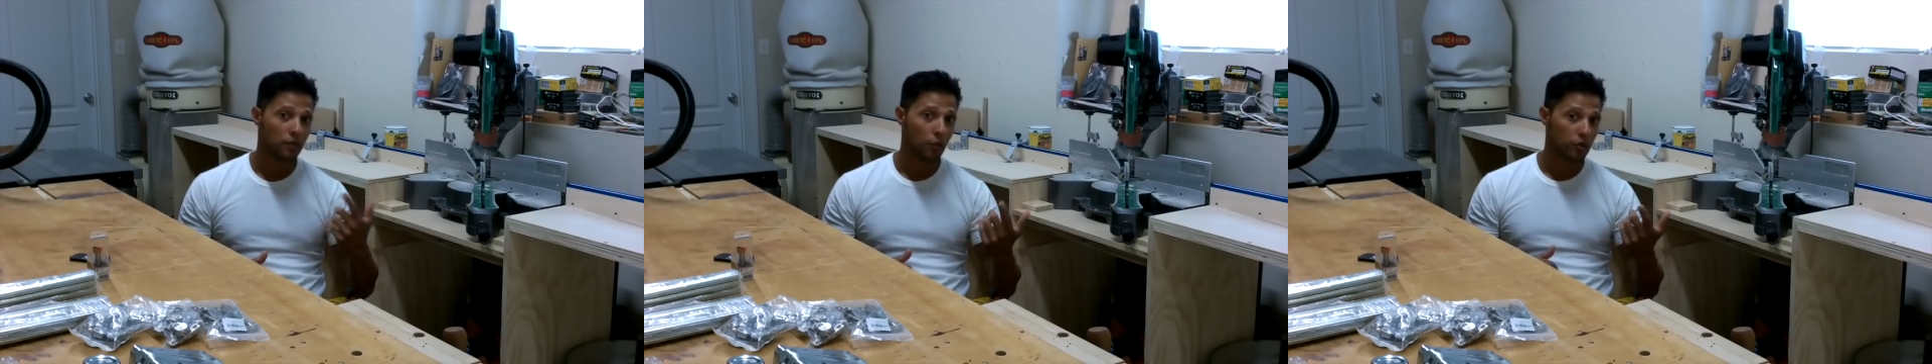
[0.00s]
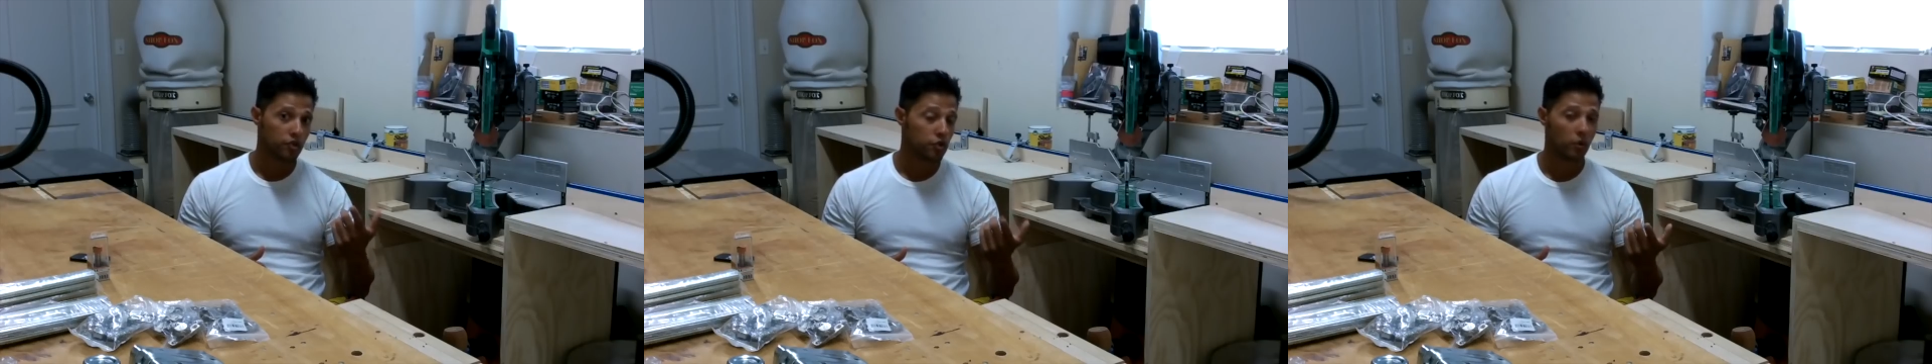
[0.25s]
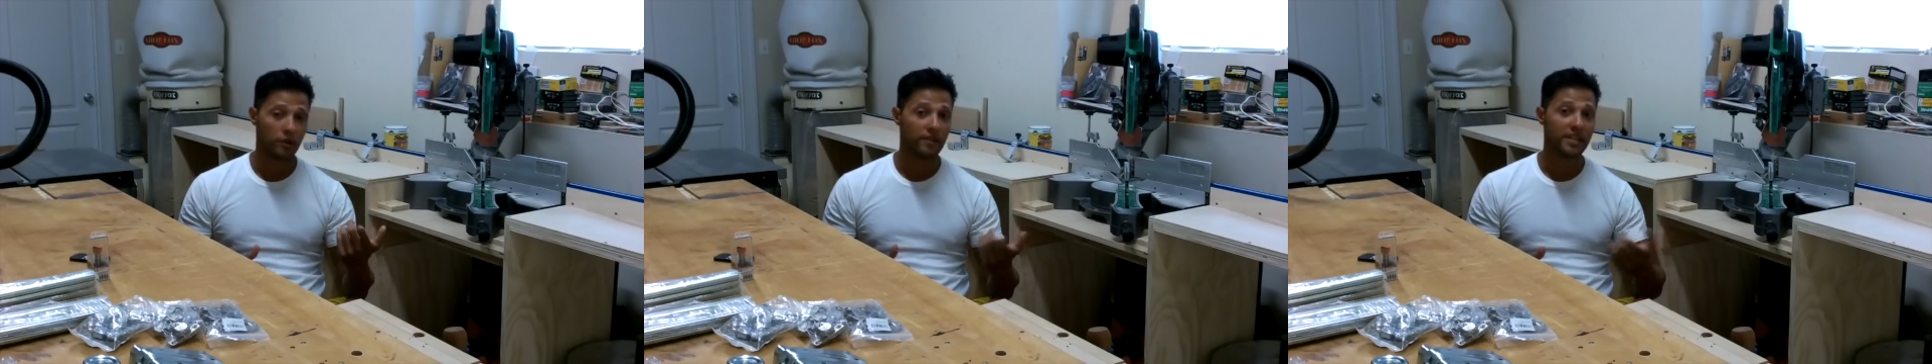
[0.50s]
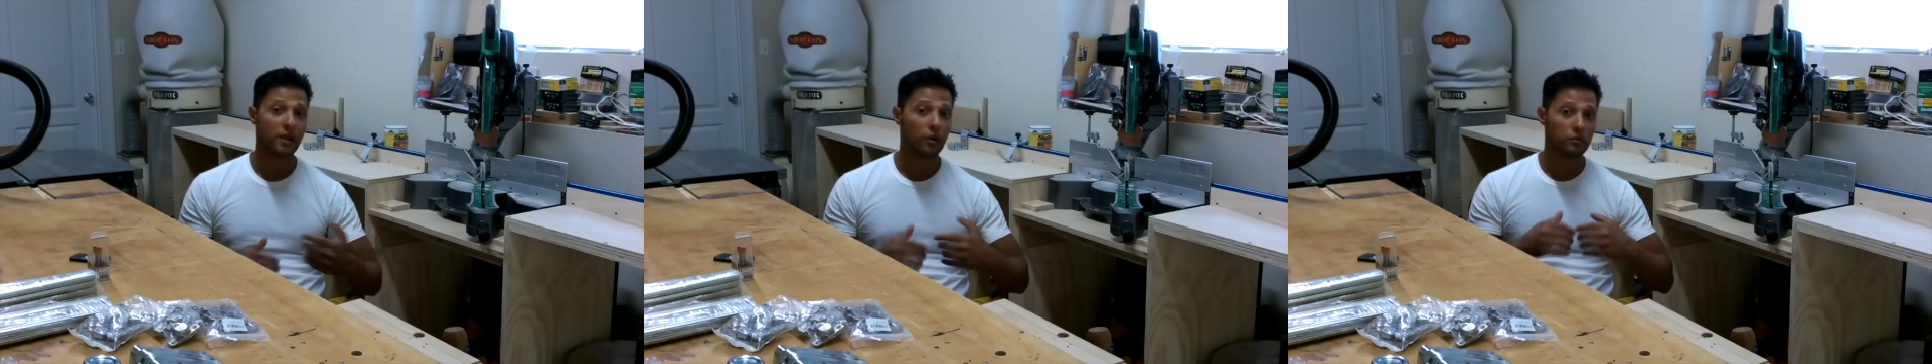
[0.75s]
one short
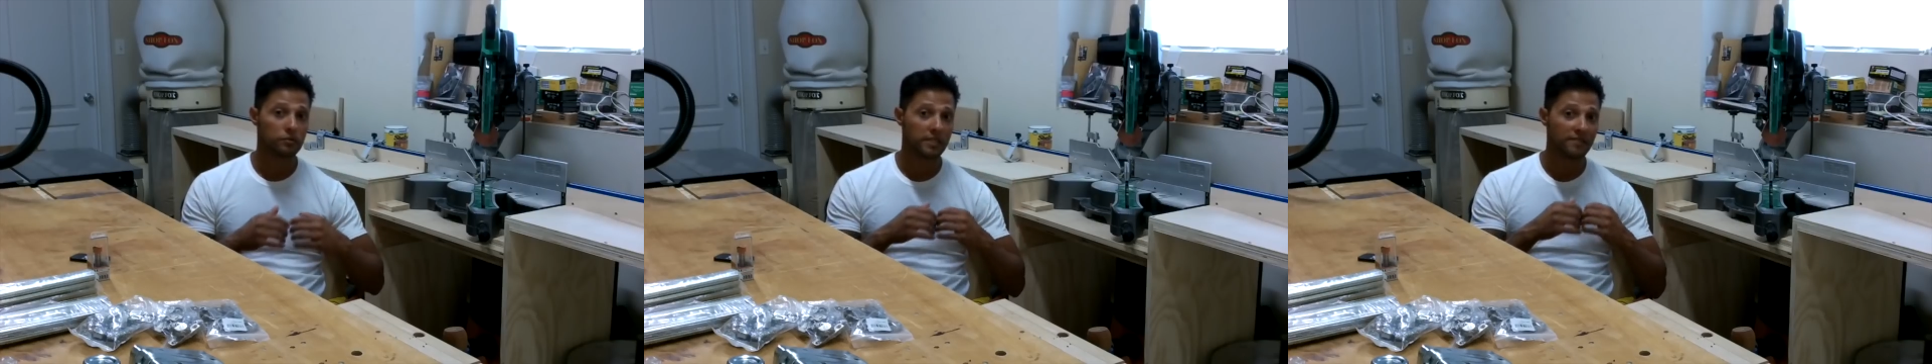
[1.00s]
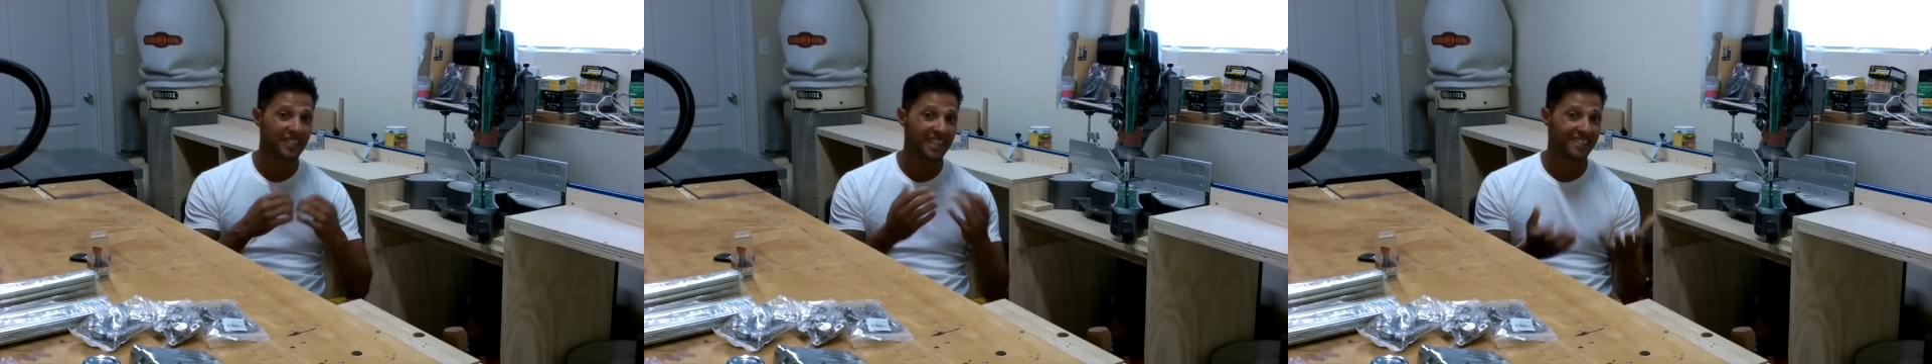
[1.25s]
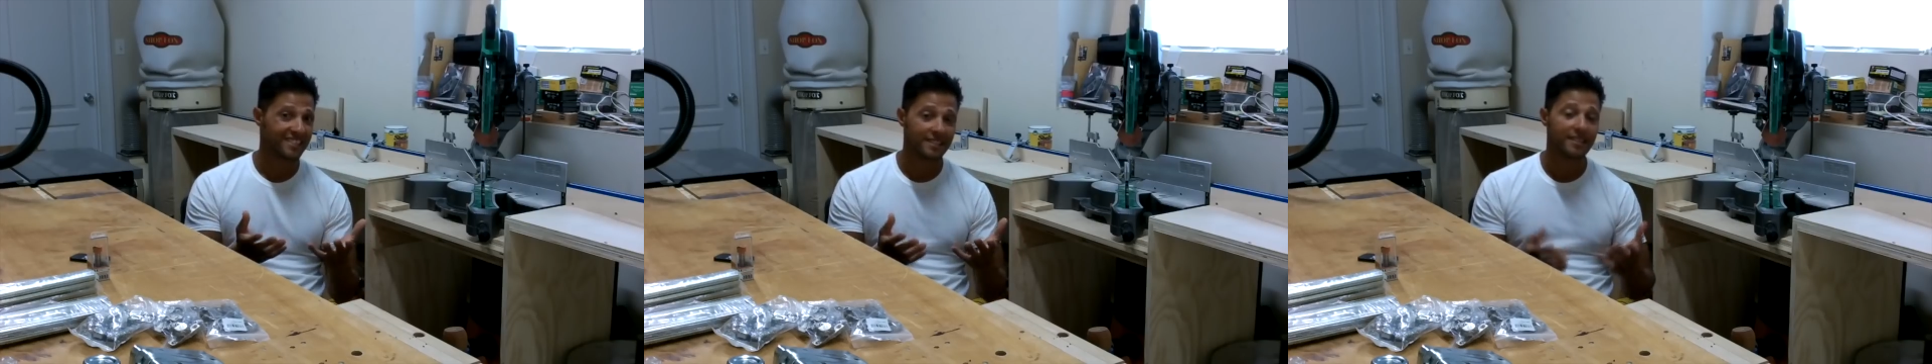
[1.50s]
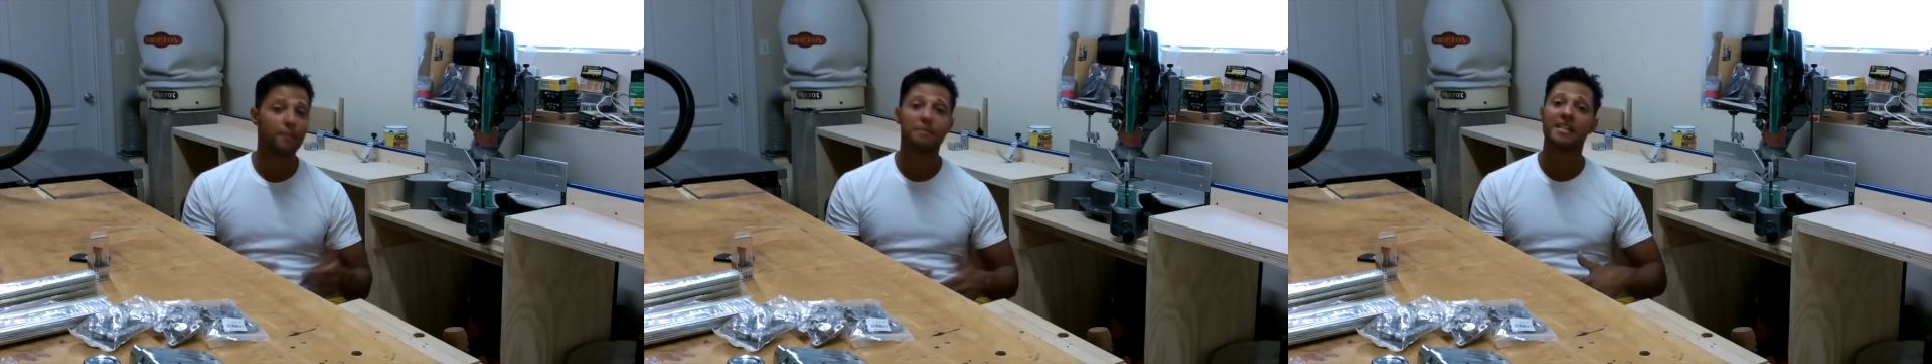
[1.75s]
video, even less than
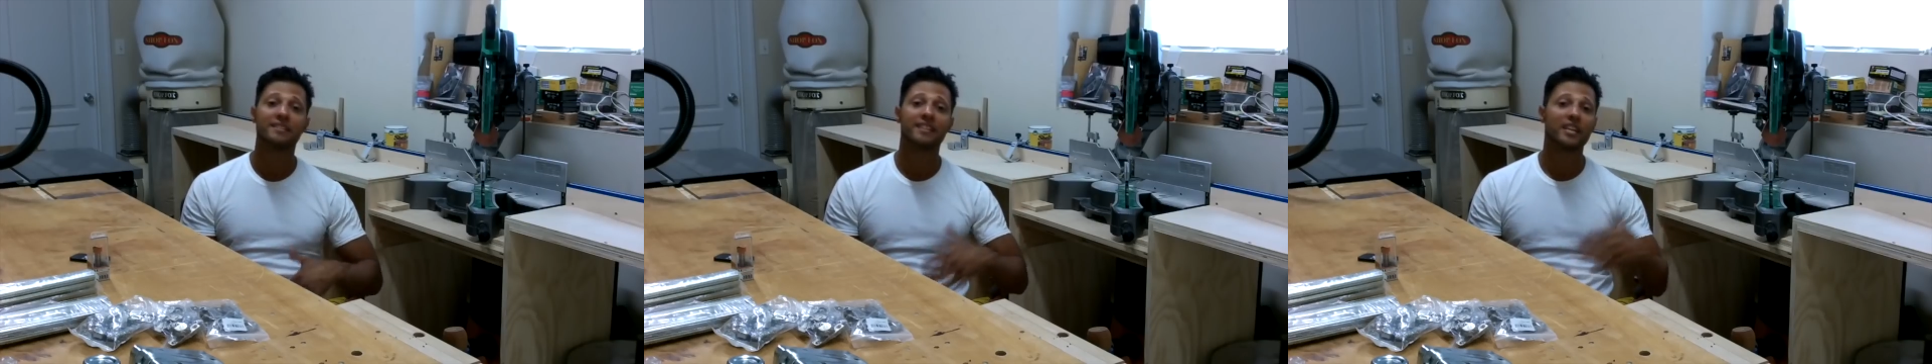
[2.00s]
10 minutes,